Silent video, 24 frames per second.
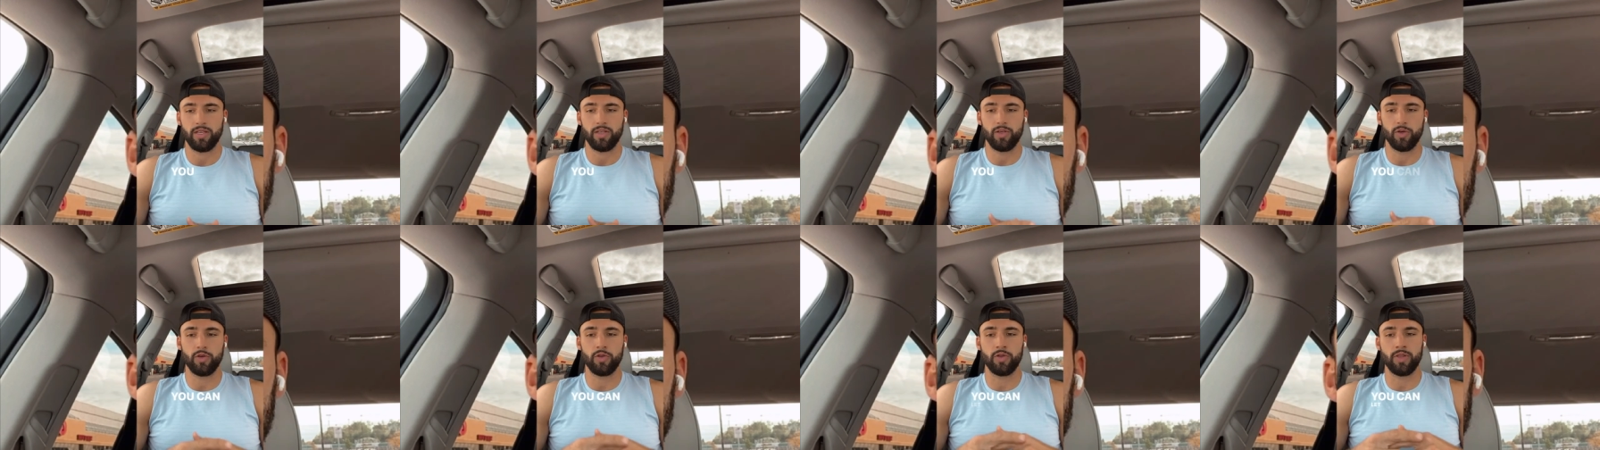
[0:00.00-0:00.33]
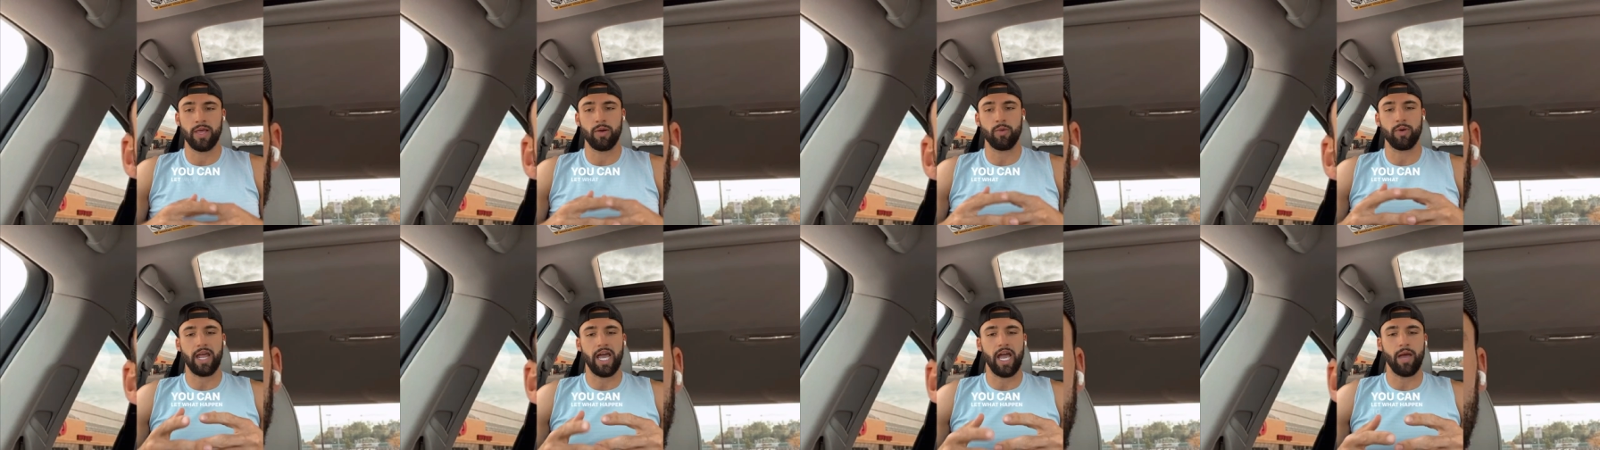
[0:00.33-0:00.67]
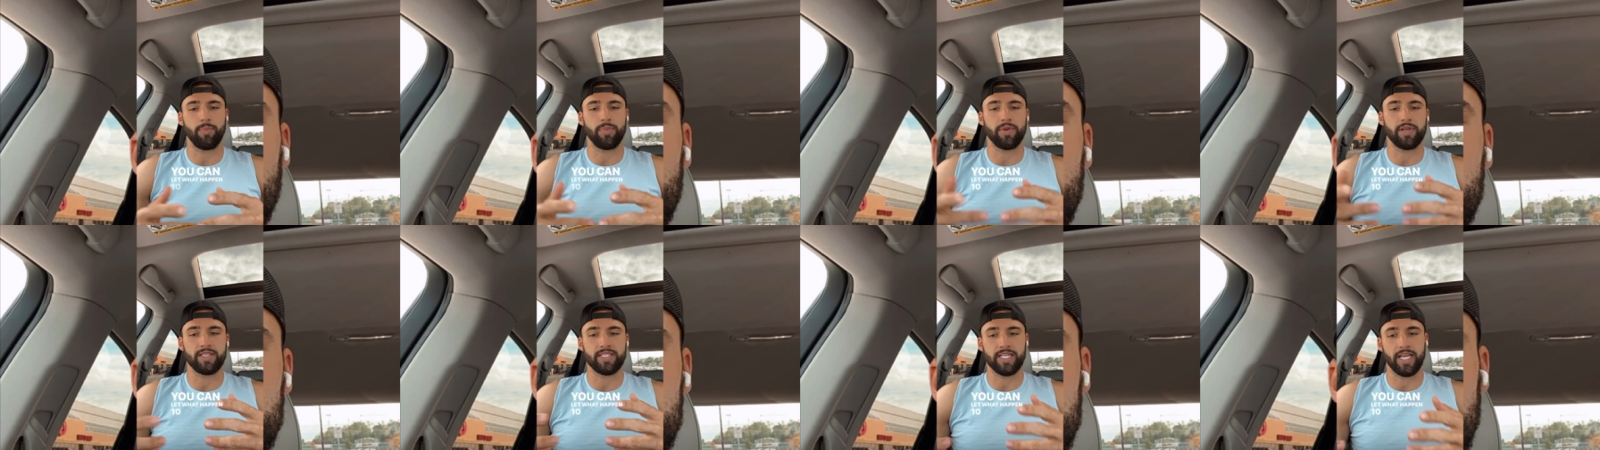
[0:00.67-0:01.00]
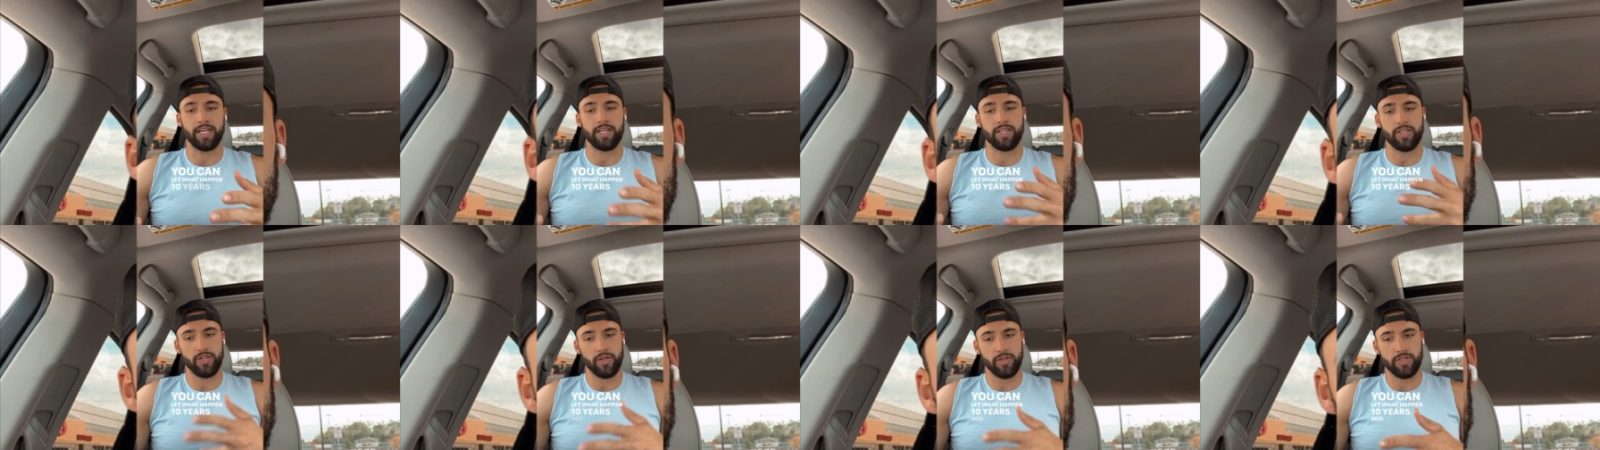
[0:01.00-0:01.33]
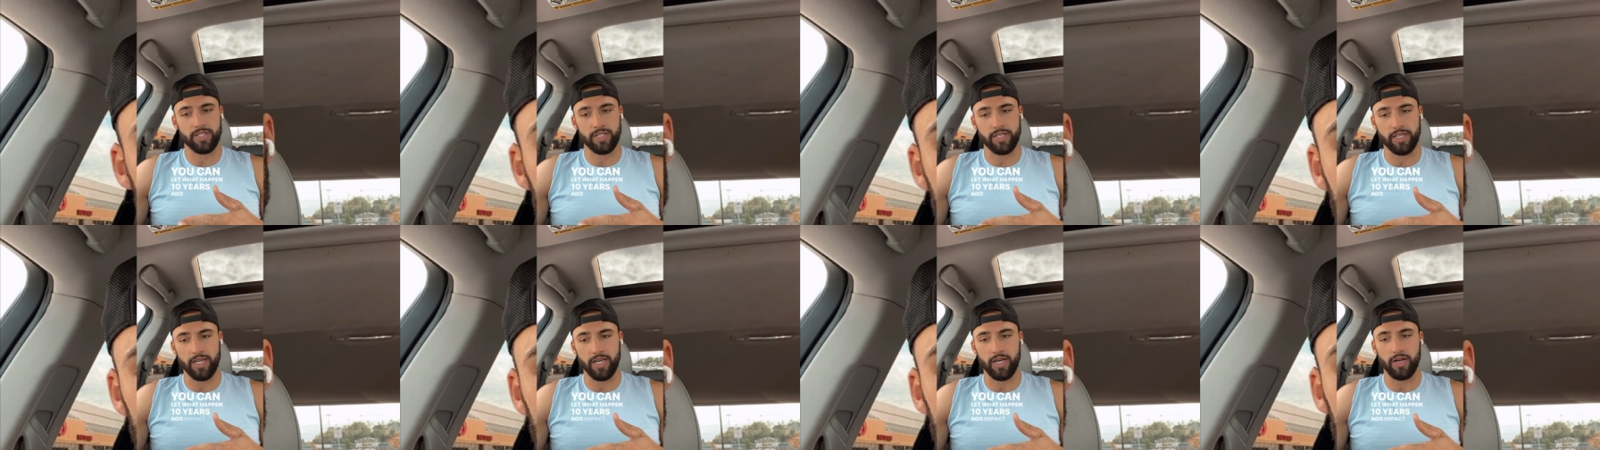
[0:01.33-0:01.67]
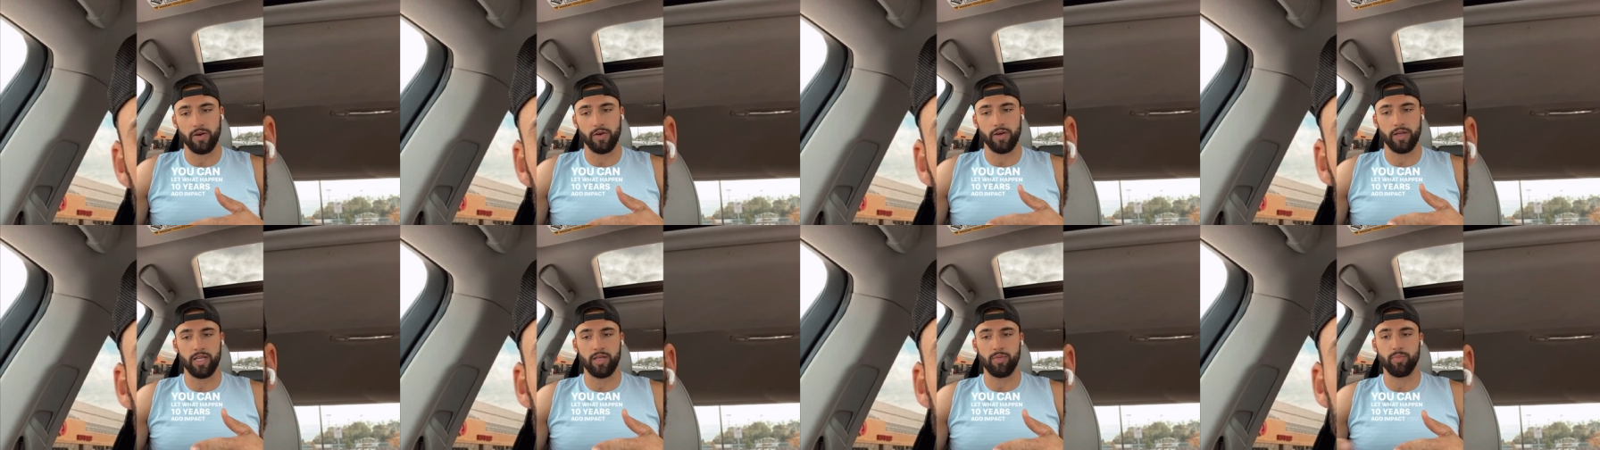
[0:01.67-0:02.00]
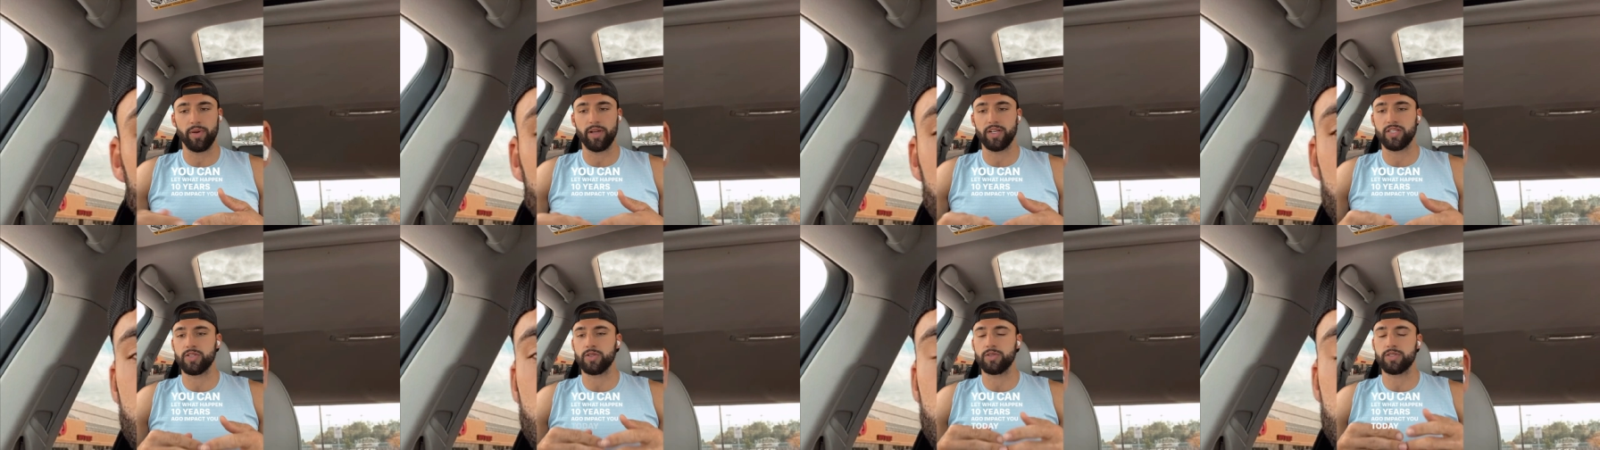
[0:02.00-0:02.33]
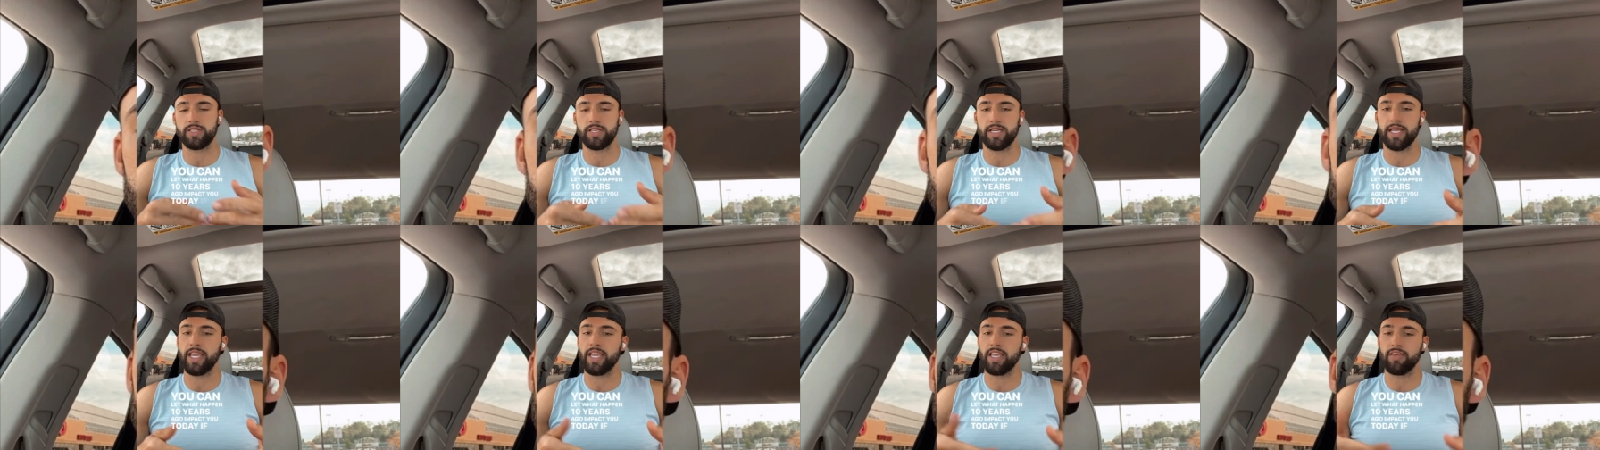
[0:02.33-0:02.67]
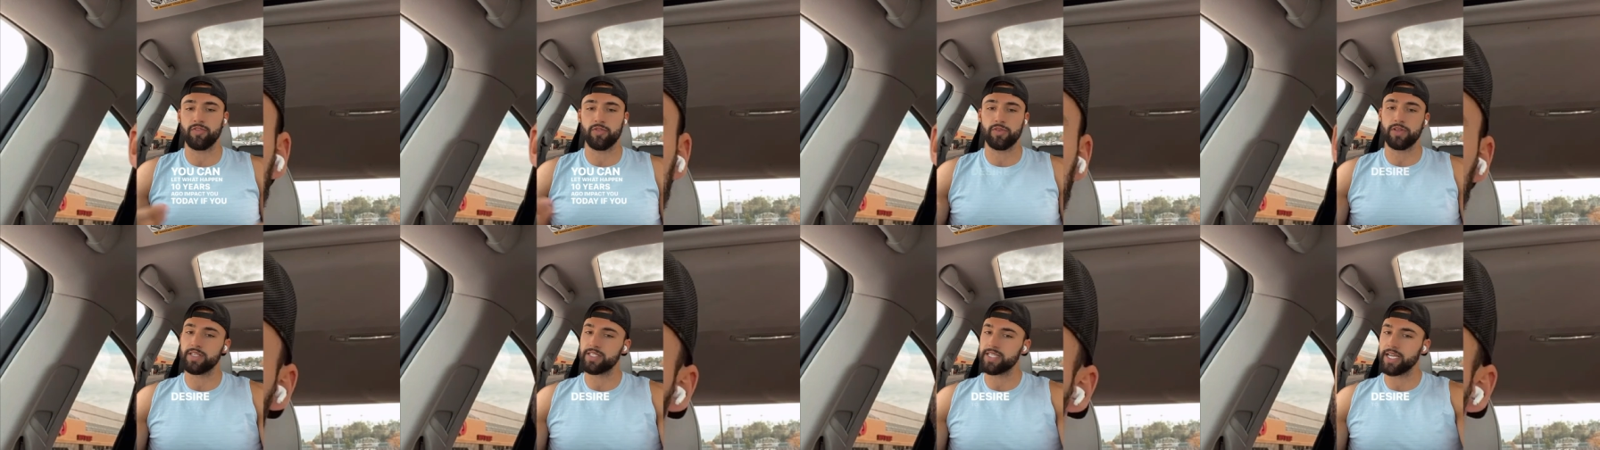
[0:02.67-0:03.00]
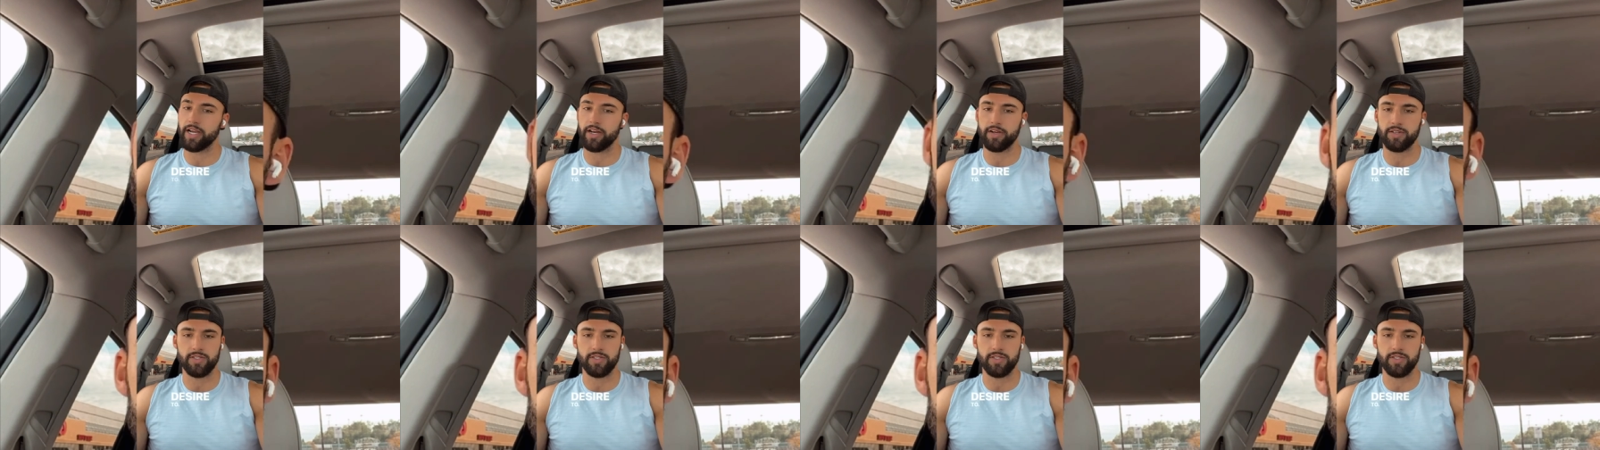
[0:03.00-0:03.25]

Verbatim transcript: You can let what happened 10 years ago impact you today if you desire